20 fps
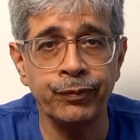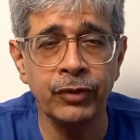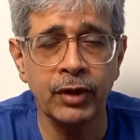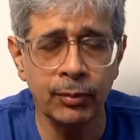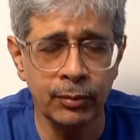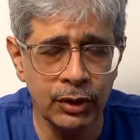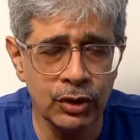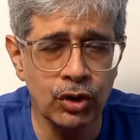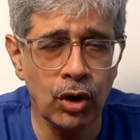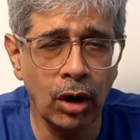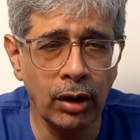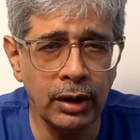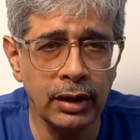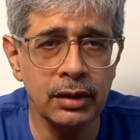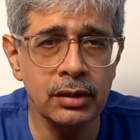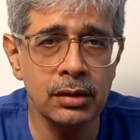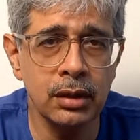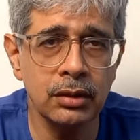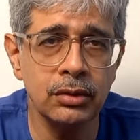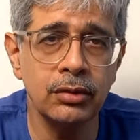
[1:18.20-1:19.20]
Majority
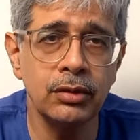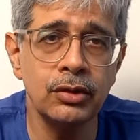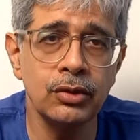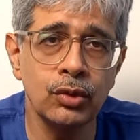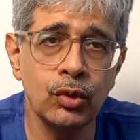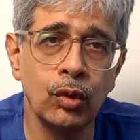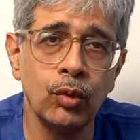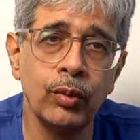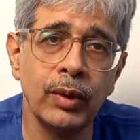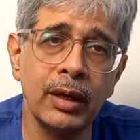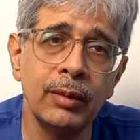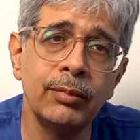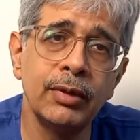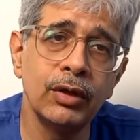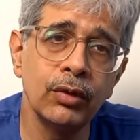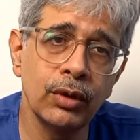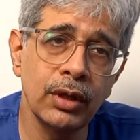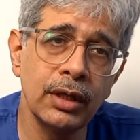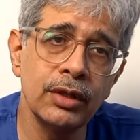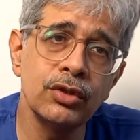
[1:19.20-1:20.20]
surgeries go well, but
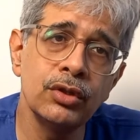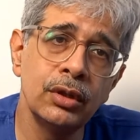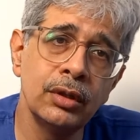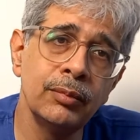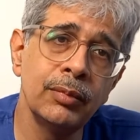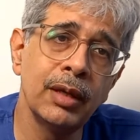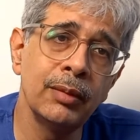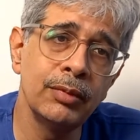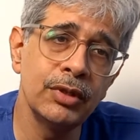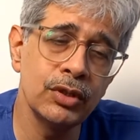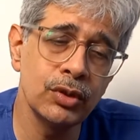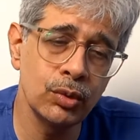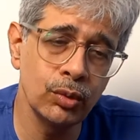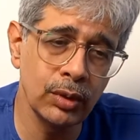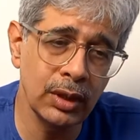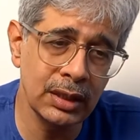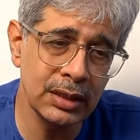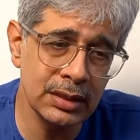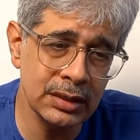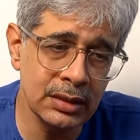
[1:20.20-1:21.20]
occasionally babies do
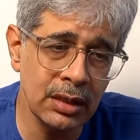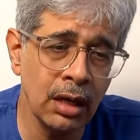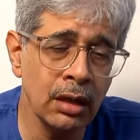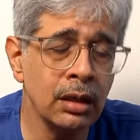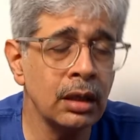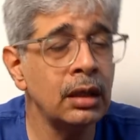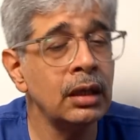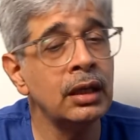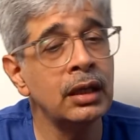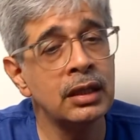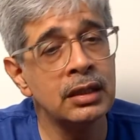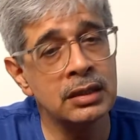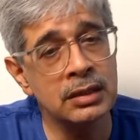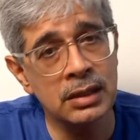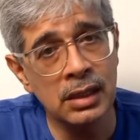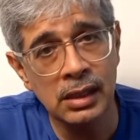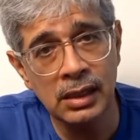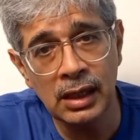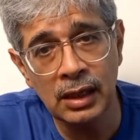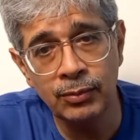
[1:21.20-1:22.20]
get stuck.
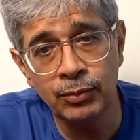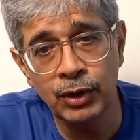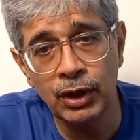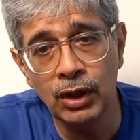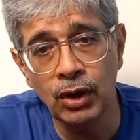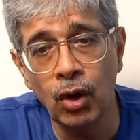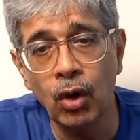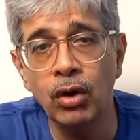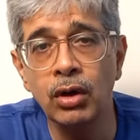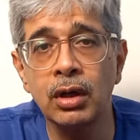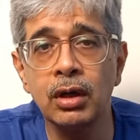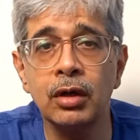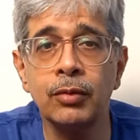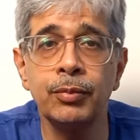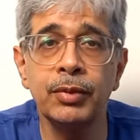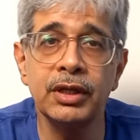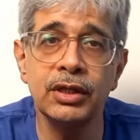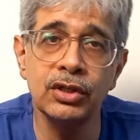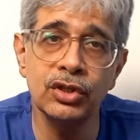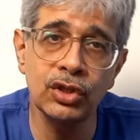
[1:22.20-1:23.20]
Stay can be longer.
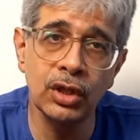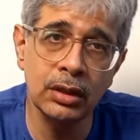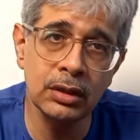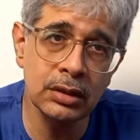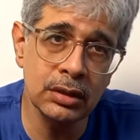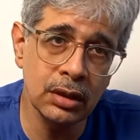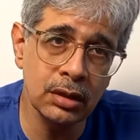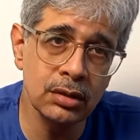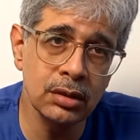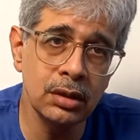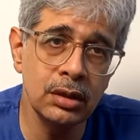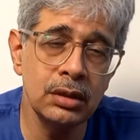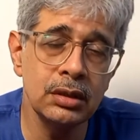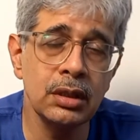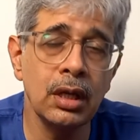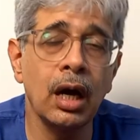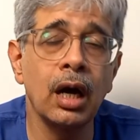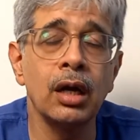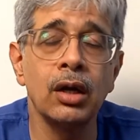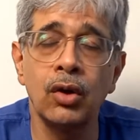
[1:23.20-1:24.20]
BT Shunt surgeries
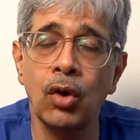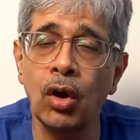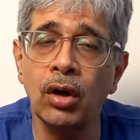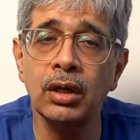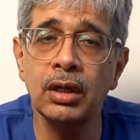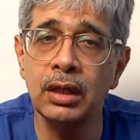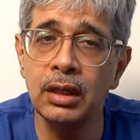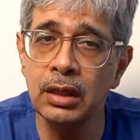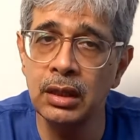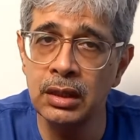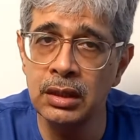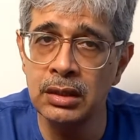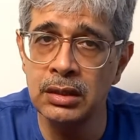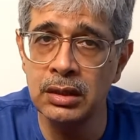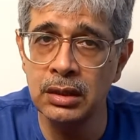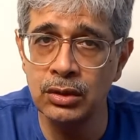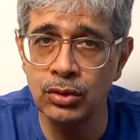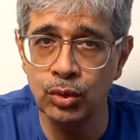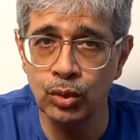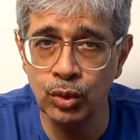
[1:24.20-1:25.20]
are not
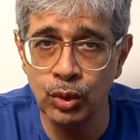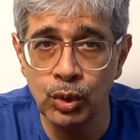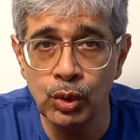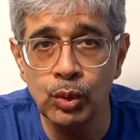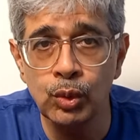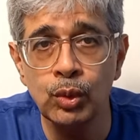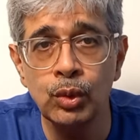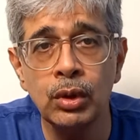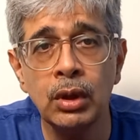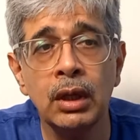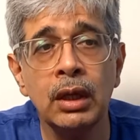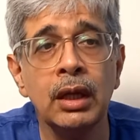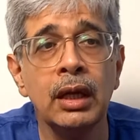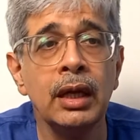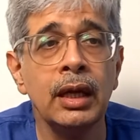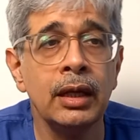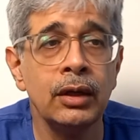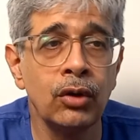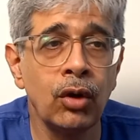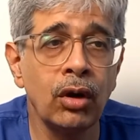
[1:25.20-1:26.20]
easy to do.
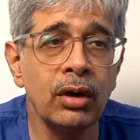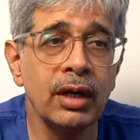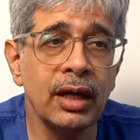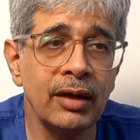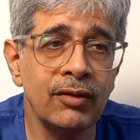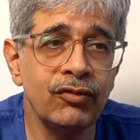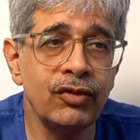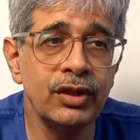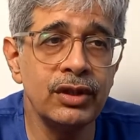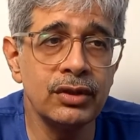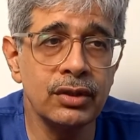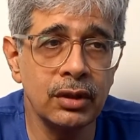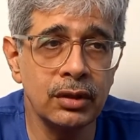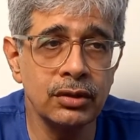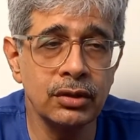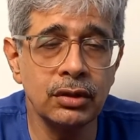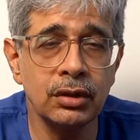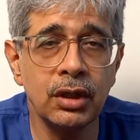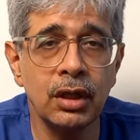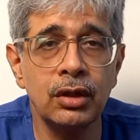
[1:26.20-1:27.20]
Not every
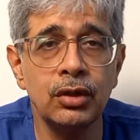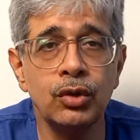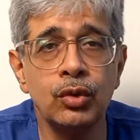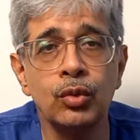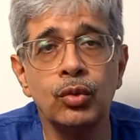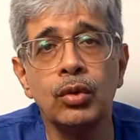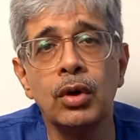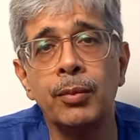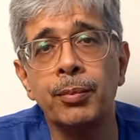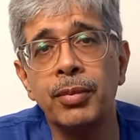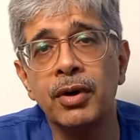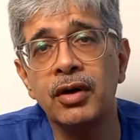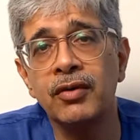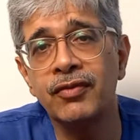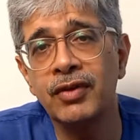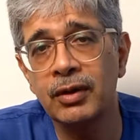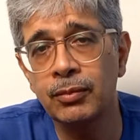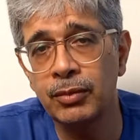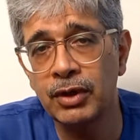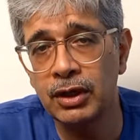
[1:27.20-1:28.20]
surgeon can do a
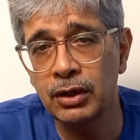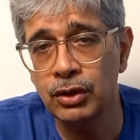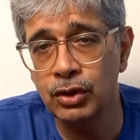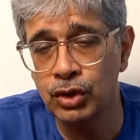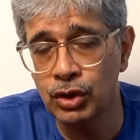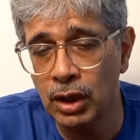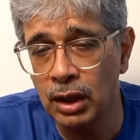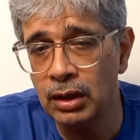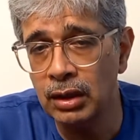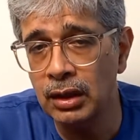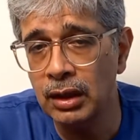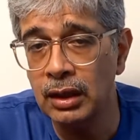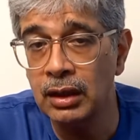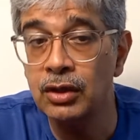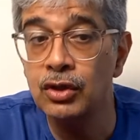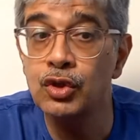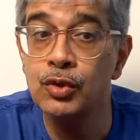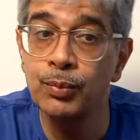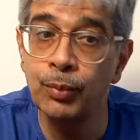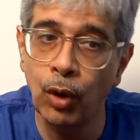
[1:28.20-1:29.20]
perfect BT Shunt. In
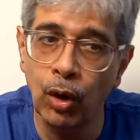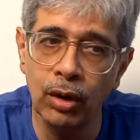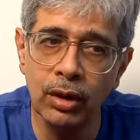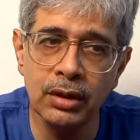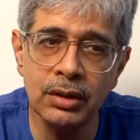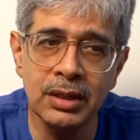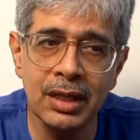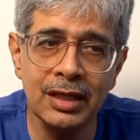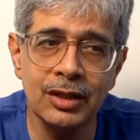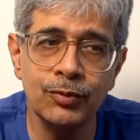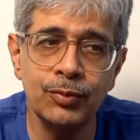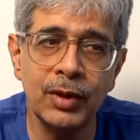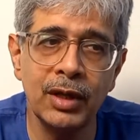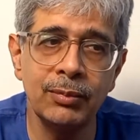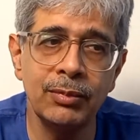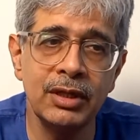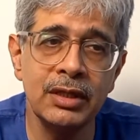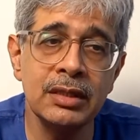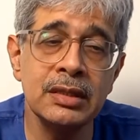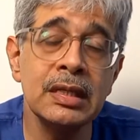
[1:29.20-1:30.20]
smaller size
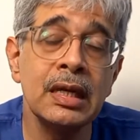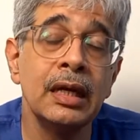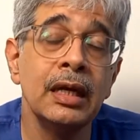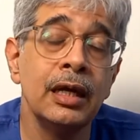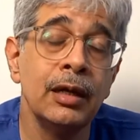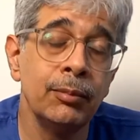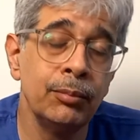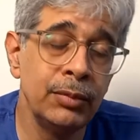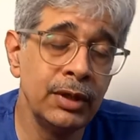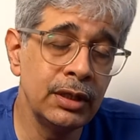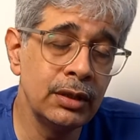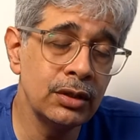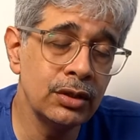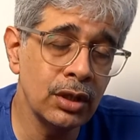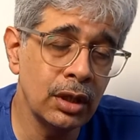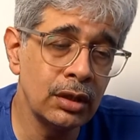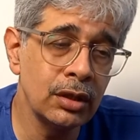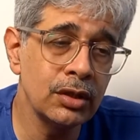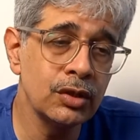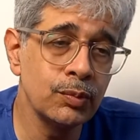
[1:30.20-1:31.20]
babies, BT
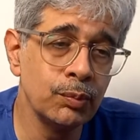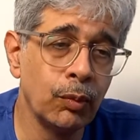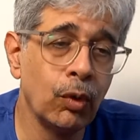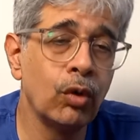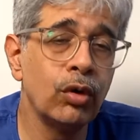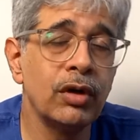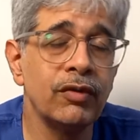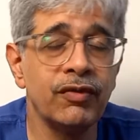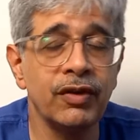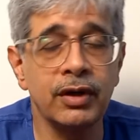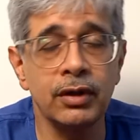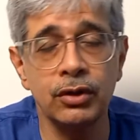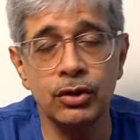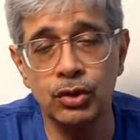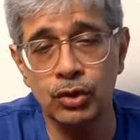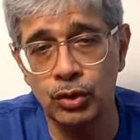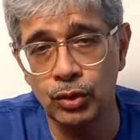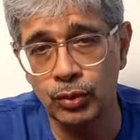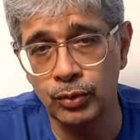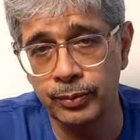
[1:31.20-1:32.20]
Shunt is more difficult to
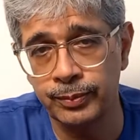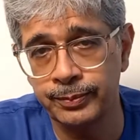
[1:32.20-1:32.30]
do.